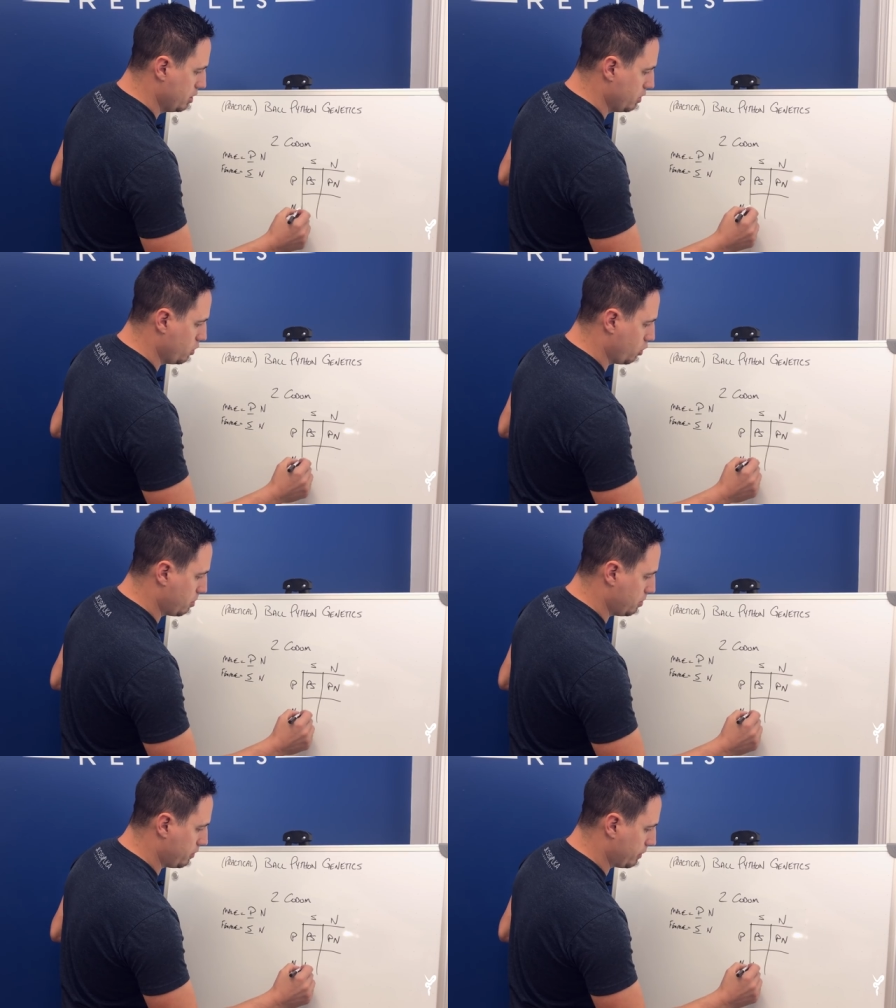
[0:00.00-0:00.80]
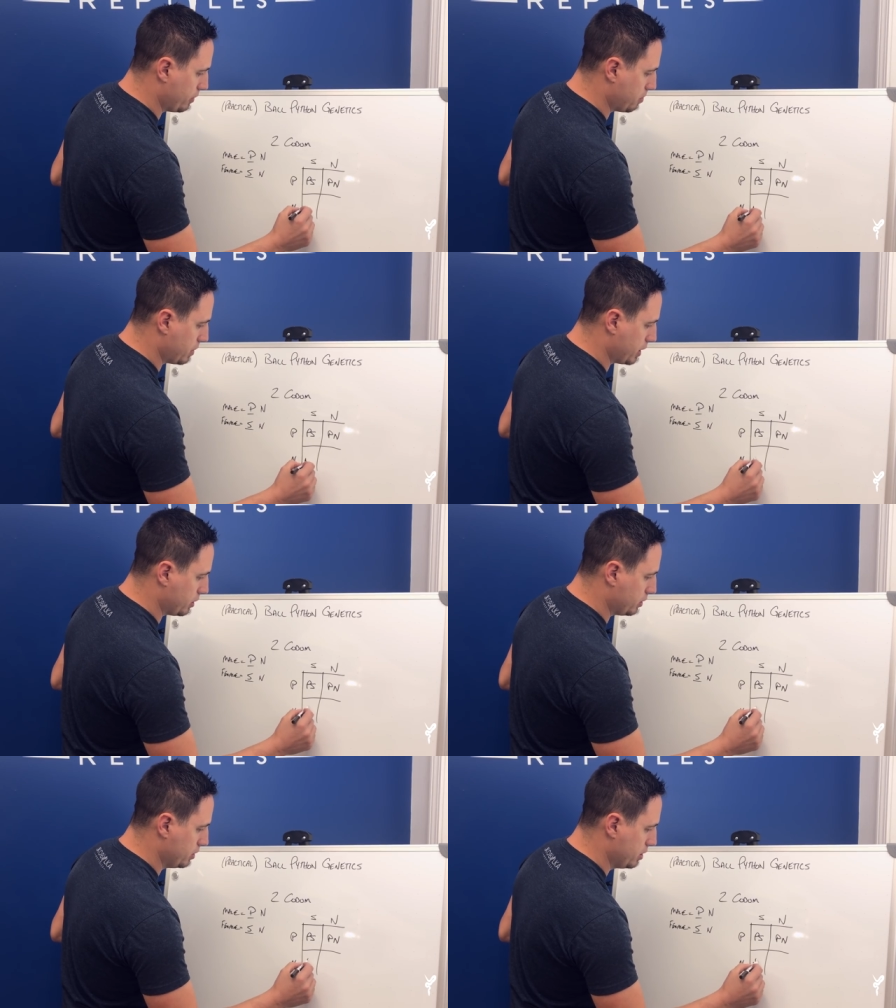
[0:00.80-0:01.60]
normal from the
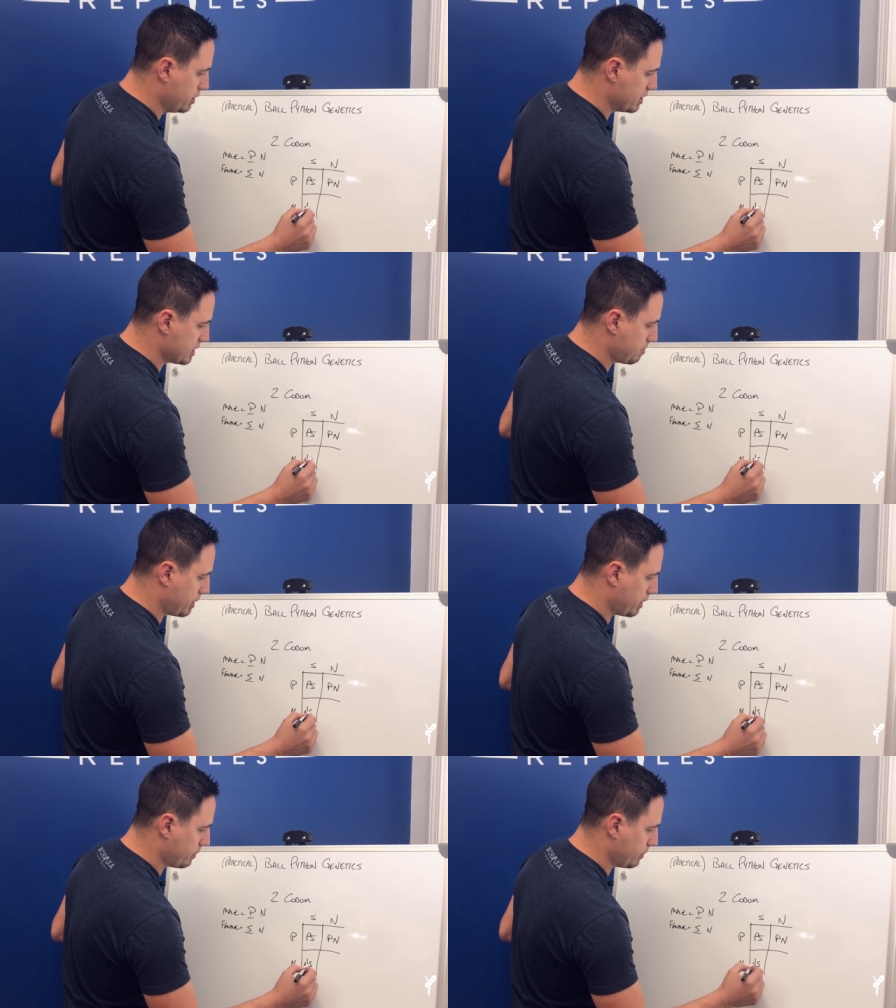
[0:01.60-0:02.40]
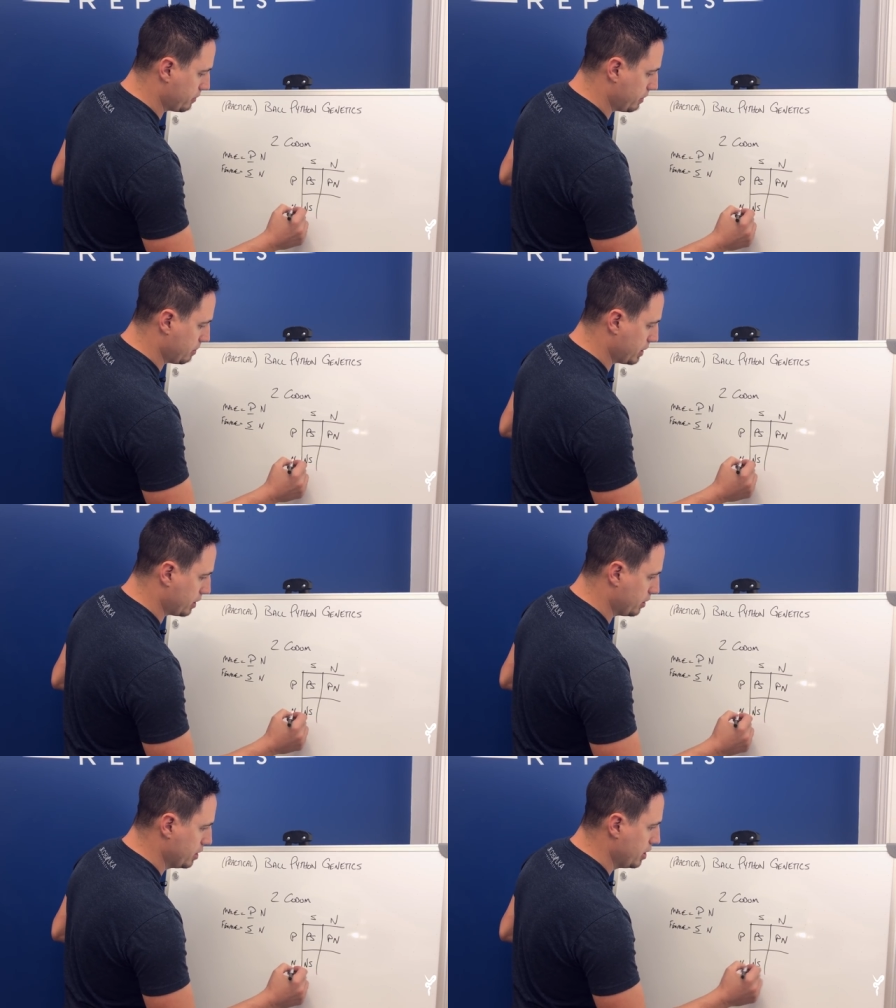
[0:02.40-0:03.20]
male, spider from the female,